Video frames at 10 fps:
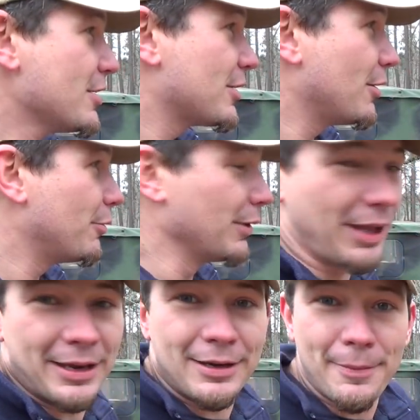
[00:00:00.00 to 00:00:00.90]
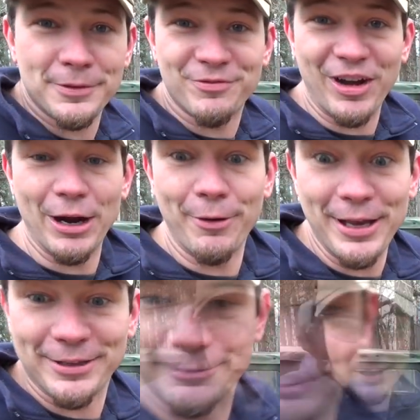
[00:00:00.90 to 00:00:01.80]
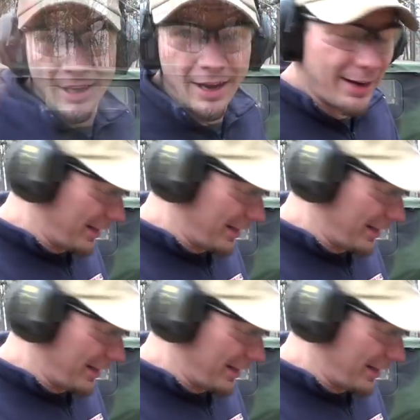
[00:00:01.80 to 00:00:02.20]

So we'll line it up and fire away. All